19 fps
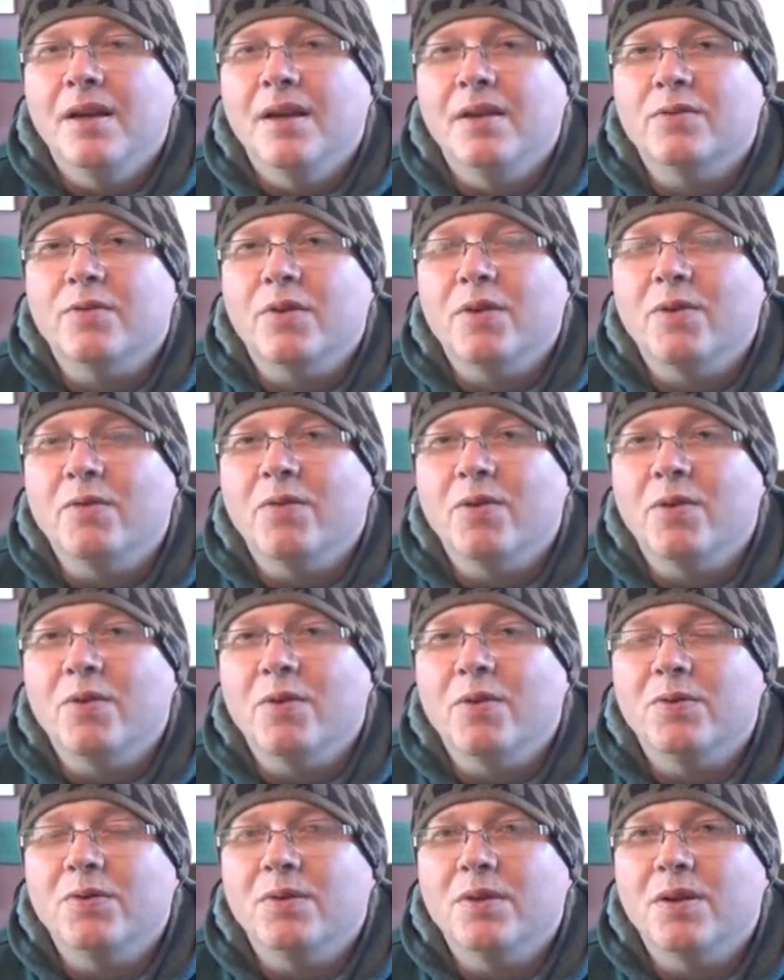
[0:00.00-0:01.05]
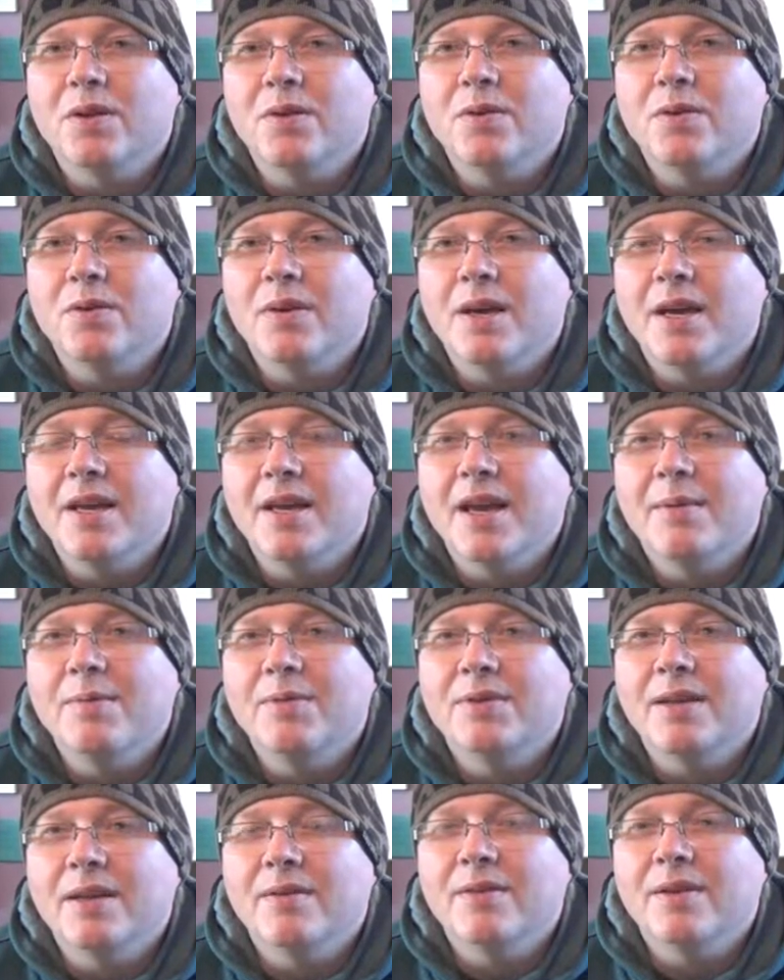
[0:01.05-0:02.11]
there's quite a few good uh, UK
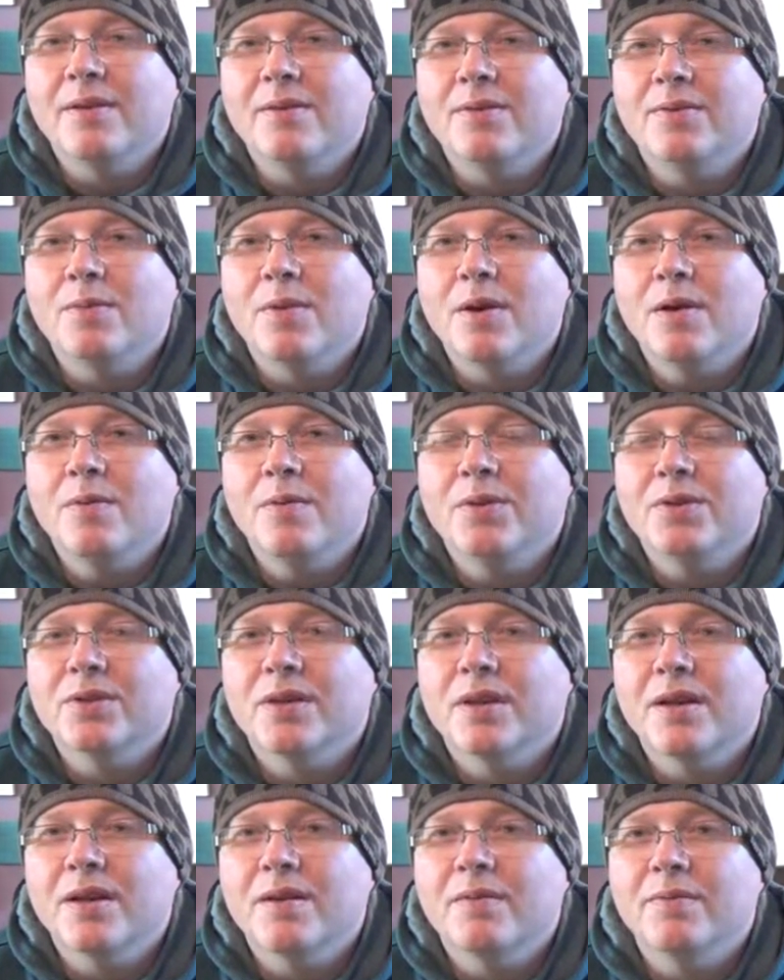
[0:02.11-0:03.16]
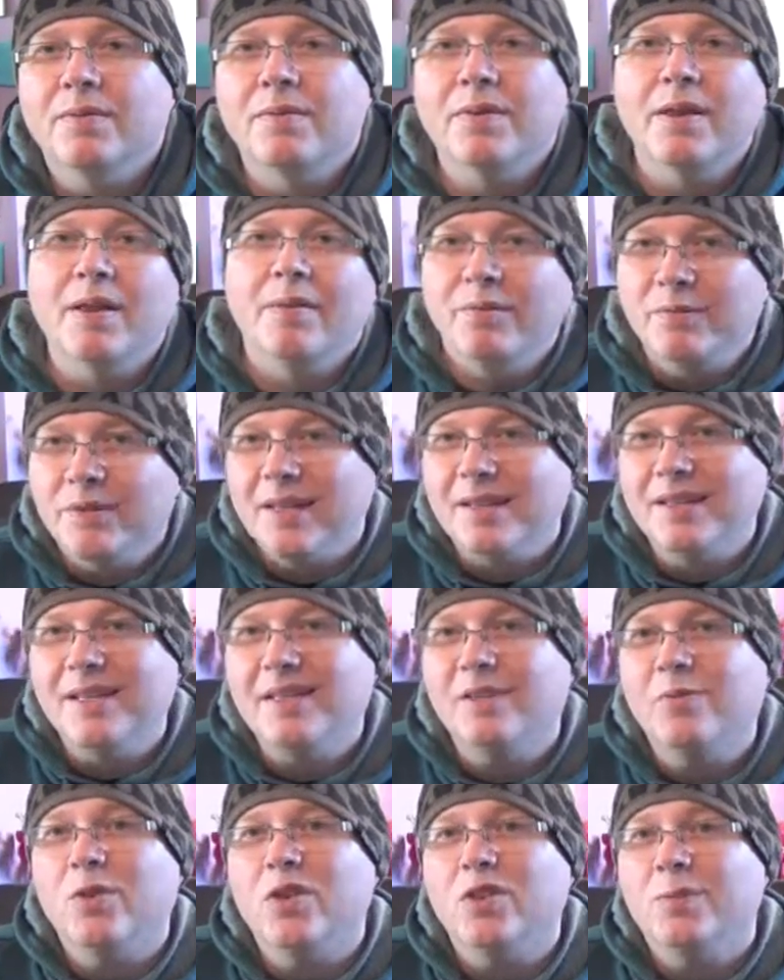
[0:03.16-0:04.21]
gamers out there as well, which uh, they, they
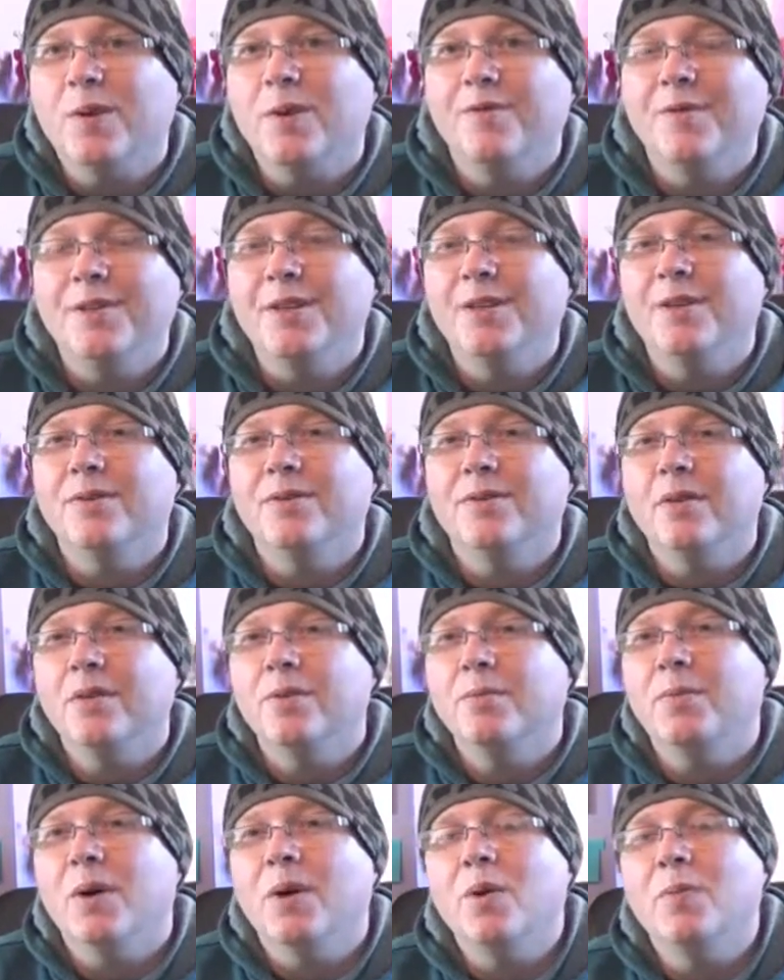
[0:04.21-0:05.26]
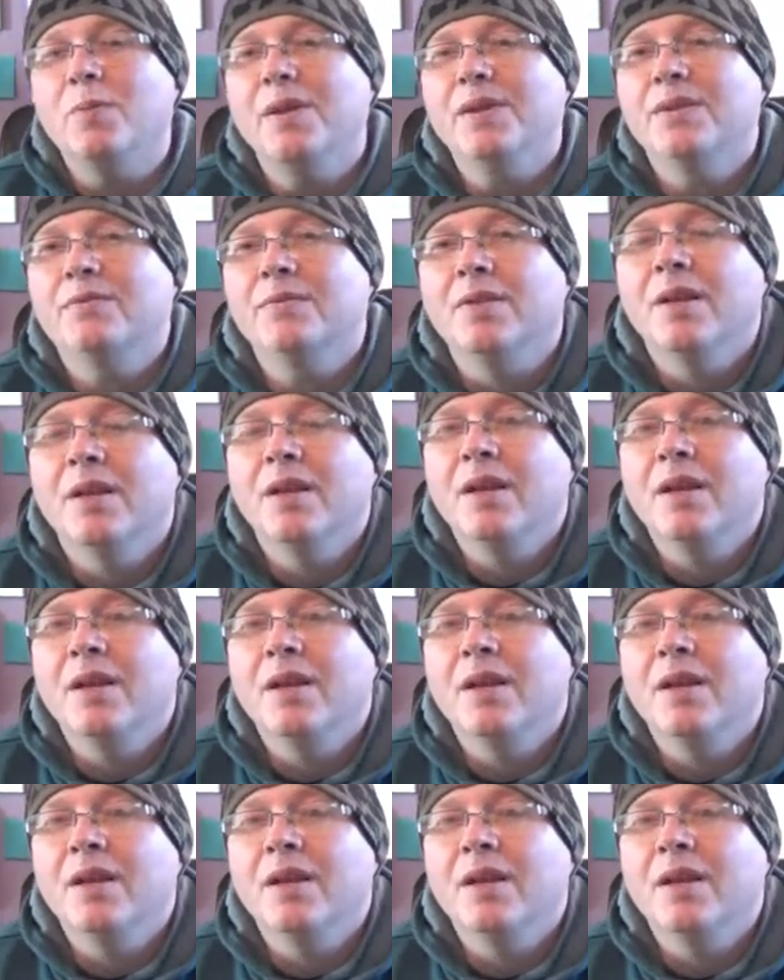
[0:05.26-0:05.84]
tend to watch my videos, so by all means,